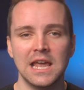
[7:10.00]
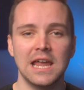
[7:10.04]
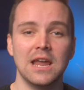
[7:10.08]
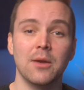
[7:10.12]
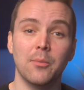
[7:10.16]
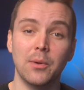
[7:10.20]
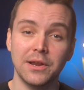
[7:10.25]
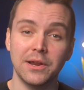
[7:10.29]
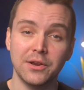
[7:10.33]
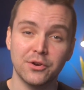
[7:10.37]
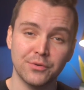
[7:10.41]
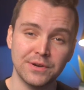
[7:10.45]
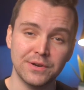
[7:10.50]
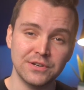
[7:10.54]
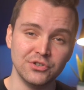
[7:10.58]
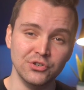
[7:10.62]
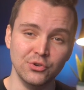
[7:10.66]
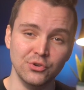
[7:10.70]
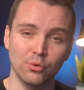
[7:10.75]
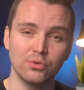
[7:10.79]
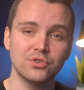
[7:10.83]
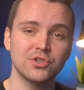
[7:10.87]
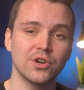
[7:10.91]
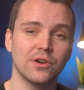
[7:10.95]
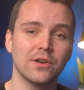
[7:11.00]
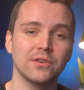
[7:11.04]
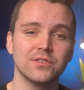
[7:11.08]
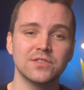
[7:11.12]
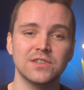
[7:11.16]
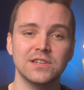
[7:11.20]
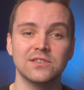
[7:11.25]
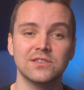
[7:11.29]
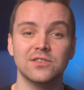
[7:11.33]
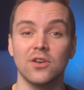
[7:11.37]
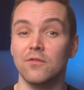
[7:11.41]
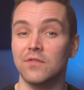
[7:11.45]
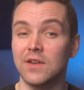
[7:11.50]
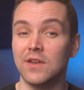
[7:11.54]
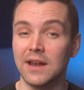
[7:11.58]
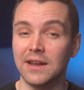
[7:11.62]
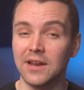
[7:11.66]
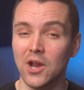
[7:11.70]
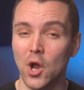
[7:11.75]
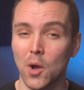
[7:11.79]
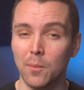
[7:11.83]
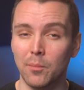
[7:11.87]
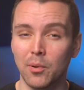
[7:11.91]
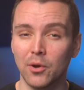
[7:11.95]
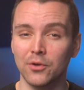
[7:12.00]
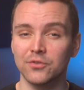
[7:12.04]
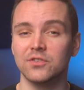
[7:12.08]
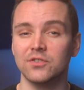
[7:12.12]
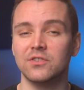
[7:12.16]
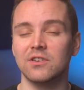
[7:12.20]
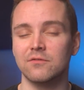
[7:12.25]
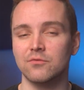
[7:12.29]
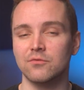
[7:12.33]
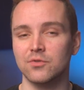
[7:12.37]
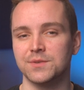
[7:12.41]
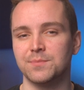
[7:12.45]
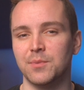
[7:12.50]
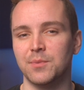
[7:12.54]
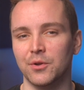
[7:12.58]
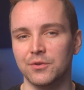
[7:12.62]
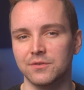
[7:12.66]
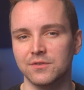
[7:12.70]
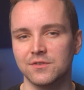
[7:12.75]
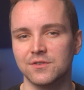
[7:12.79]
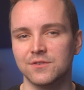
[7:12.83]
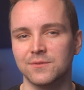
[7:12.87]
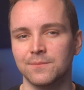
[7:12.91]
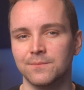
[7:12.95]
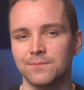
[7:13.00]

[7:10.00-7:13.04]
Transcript: It will increase your chances of getting a positive response.